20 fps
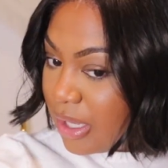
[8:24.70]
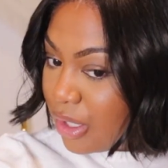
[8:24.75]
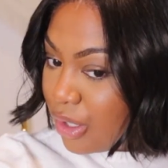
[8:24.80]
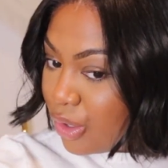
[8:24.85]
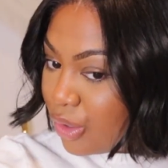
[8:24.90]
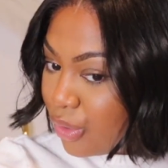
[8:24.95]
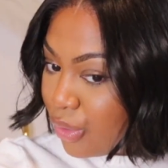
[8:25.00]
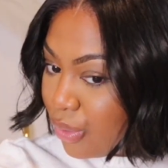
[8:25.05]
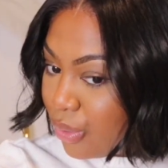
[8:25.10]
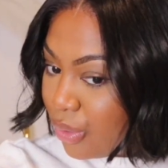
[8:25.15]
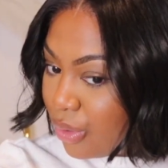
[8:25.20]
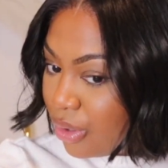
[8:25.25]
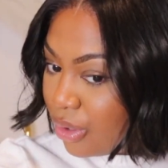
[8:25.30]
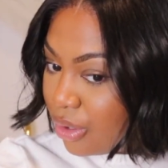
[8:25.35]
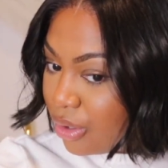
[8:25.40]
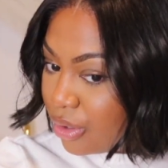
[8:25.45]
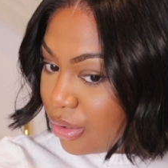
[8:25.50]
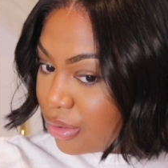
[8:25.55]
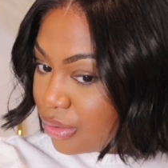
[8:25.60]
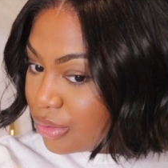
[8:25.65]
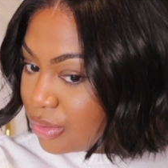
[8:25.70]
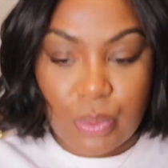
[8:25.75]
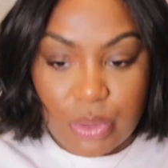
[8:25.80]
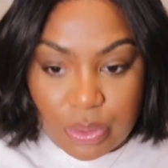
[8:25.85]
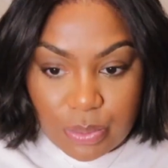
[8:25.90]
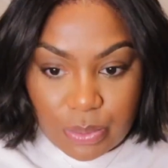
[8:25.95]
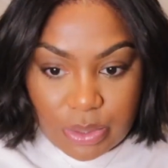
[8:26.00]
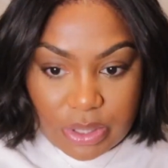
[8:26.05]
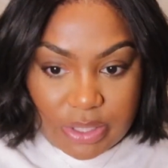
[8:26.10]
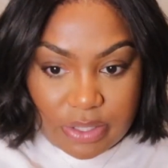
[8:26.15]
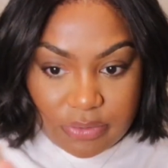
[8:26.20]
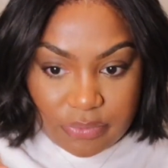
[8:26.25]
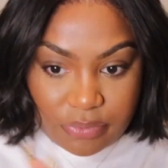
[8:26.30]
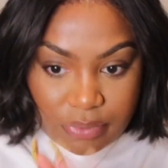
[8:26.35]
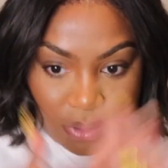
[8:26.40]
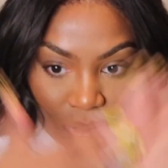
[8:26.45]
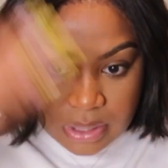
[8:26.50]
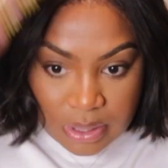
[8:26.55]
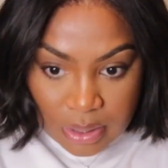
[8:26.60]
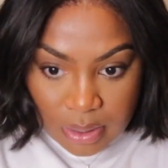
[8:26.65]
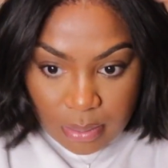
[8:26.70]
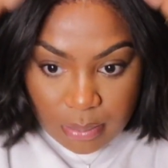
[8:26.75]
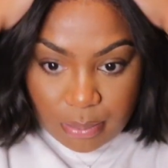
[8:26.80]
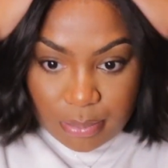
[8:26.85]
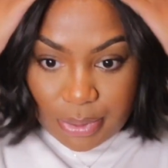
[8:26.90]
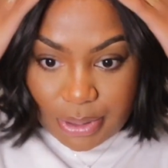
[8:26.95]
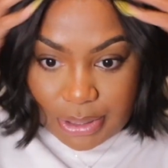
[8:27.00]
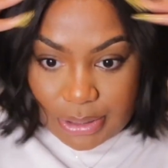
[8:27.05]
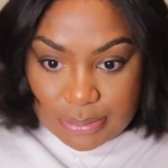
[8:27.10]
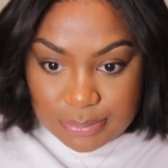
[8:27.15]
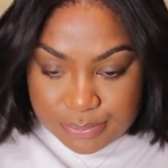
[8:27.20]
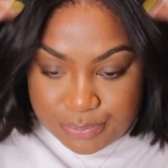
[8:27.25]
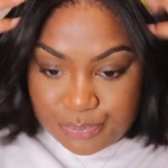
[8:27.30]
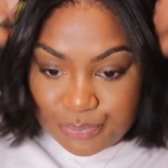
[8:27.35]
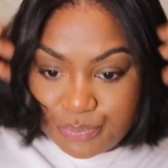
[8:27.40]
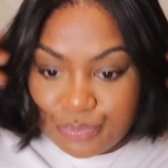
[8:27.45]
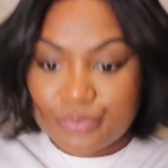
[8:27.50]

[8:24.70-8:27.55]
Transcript: thinking about doing a quick weave, but